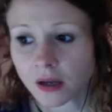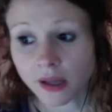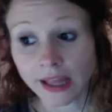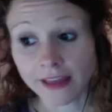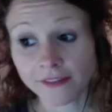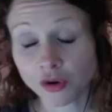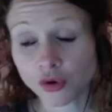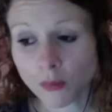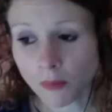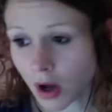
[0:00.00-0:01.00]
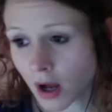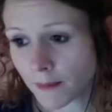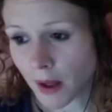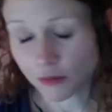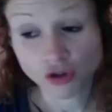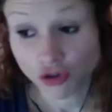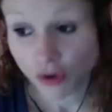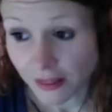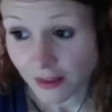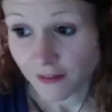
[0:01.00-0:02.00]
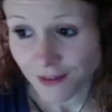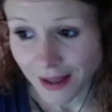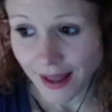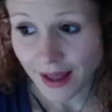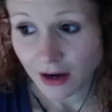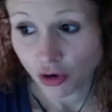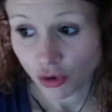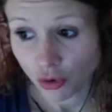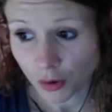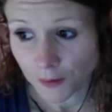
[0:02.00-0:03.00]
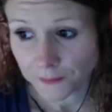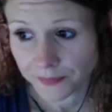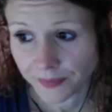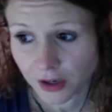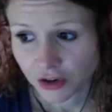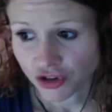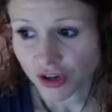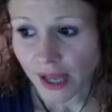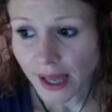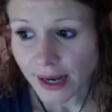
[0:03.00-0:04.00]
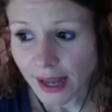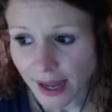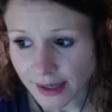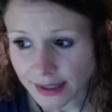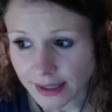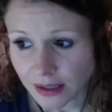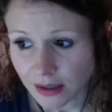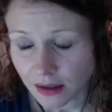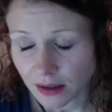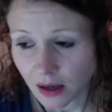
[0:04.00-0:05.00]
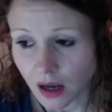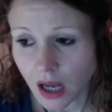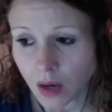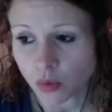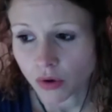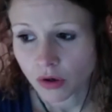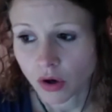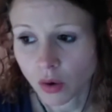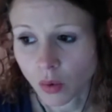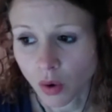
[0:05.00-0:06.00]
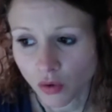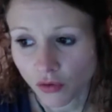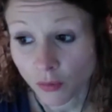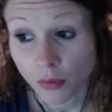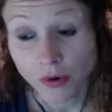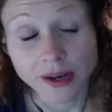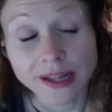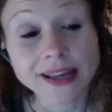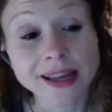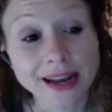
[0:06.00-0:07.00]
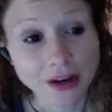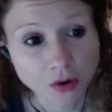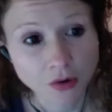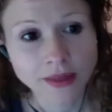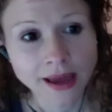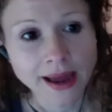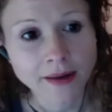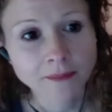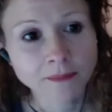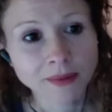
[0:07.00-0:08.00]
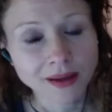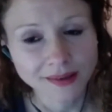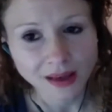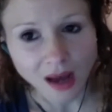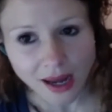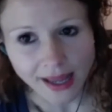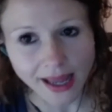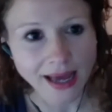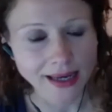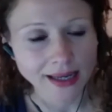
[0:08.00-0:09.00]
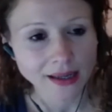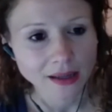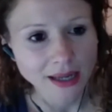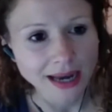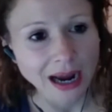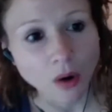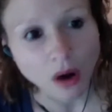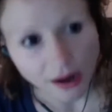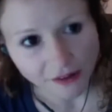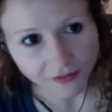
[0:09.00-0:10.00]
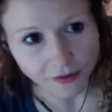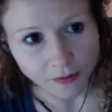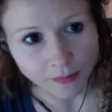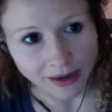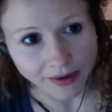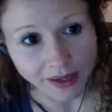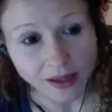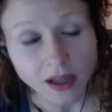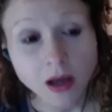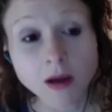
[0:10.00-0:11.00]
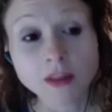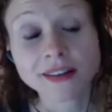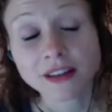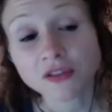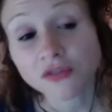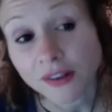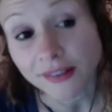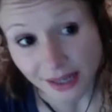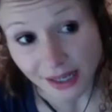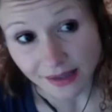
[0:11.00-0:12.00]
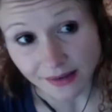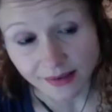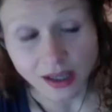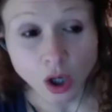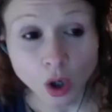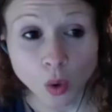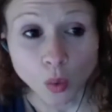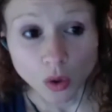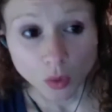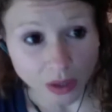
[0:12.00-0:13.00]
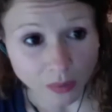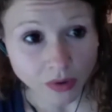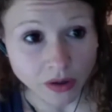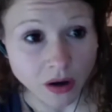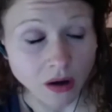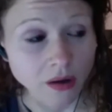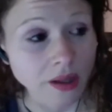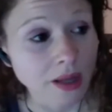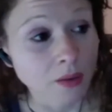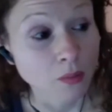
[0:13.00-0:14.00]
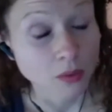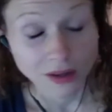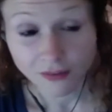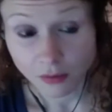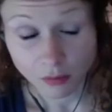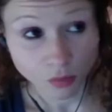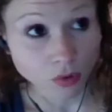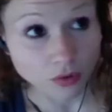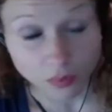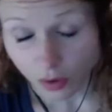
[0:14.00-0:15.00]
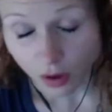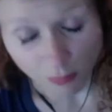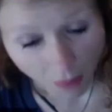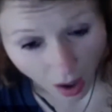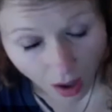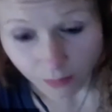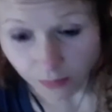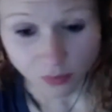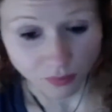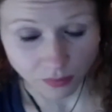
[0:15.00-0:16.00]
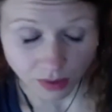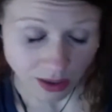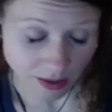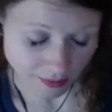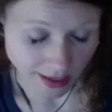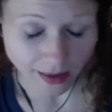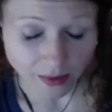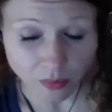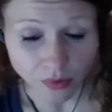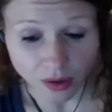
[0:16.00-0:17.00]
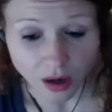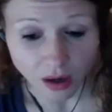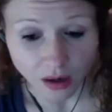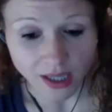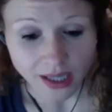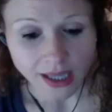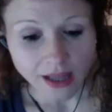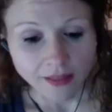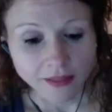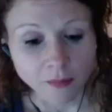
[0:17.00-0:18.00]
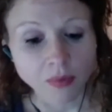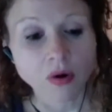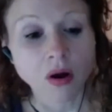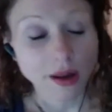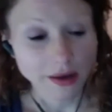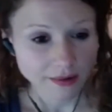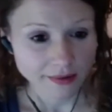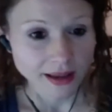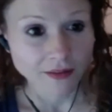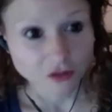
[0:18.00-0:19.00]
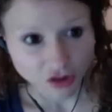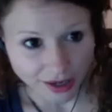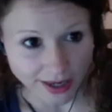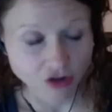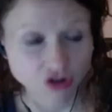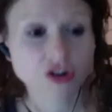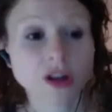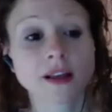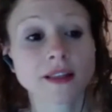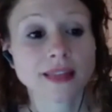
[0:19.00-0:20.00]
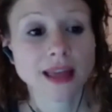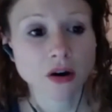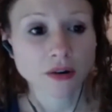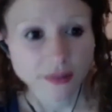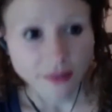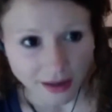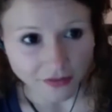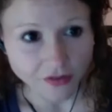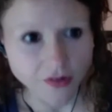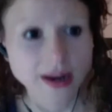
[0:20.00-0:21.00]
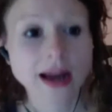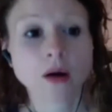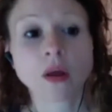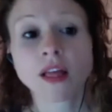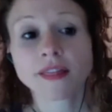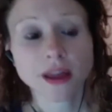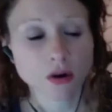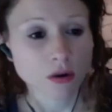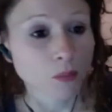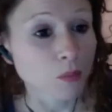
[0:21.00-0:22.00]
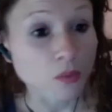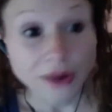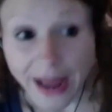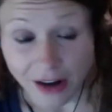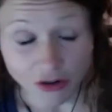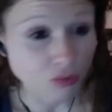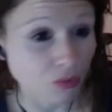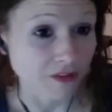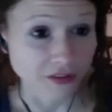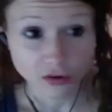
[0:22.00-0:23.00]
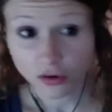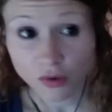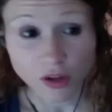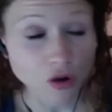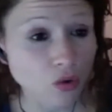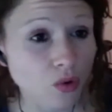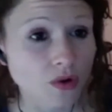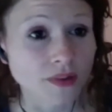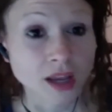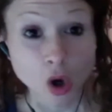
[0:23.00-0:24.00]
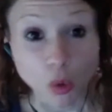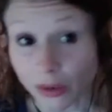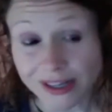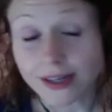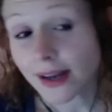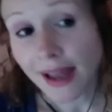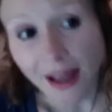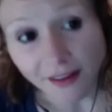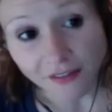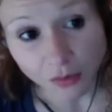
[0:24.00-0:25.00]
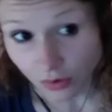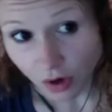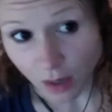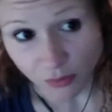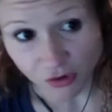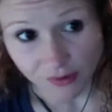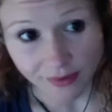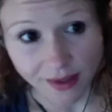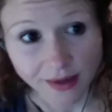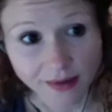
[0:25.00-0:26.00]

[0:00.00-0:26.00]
If you're a mom, I'm just trying to think if I had a girl and she had acne, I would go overboard. And I know that because I had it and how I felt about it. The difference is when we were young, and even worse, when our moms and dads were young, the products have changed. They are safer now. They are natural if they're using yours. We didn't have those options then.